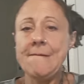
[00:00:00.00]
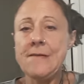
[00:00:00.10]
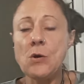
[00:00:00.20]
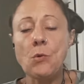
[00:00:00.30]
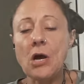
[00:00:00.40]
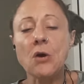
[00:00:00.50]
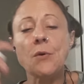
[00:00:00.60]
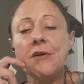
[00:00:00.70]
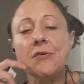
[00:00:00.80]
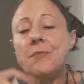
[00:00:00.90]
you'll walk
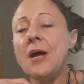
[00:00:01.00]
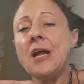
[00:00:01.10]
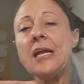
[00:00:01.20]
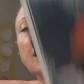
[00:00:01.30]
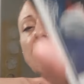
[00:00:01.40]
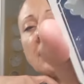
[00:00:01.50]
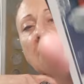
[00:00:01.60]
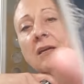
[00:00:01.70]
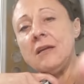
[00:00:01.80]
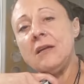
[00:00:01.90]
away from
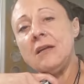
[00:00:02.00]
anything